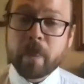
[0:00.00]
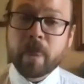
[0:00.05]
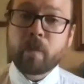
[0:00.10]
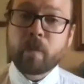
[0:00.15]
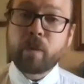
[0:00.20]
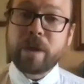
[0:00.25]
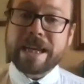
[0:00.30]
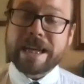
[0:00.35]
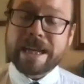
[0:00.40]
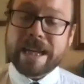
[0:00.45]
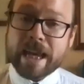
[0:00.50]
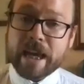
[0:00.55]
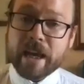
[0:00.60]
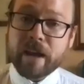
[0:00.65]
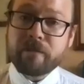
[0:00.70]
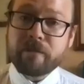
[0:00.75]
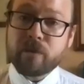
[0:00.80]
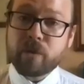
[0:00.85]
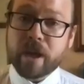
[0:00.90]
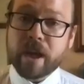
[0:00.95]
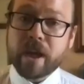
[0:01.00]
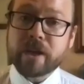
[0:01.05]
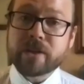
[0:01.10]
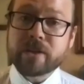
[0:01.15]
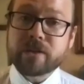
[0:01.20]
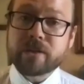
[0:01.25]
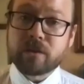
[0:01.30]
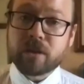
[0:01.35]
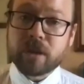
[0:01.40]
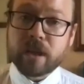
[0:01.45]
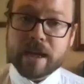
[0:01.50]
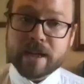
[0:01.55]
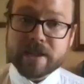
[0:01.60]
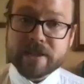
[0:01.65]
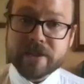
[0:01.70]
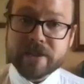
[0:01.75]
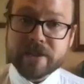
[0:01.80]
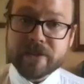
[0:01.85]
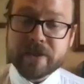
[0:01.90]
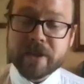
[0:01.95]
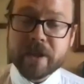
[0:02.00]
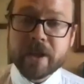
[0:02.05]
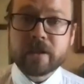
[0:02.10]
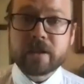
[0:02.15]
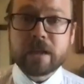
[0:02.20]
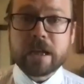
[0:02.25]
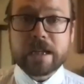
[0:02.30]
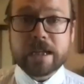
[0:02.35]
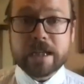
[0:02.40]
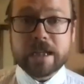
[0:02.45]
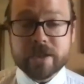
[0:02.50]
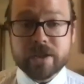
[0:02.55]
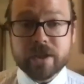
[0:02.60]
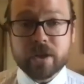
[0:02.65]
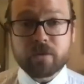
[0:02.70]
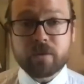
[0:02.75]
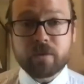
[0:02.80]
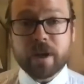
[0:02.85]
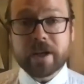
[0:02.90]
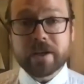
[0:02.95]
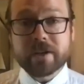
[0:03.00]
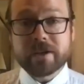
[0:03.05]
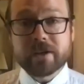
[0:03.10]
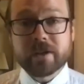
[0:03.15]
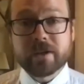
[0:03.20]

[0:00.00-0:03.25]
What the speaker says: We can have vocational classes that integrate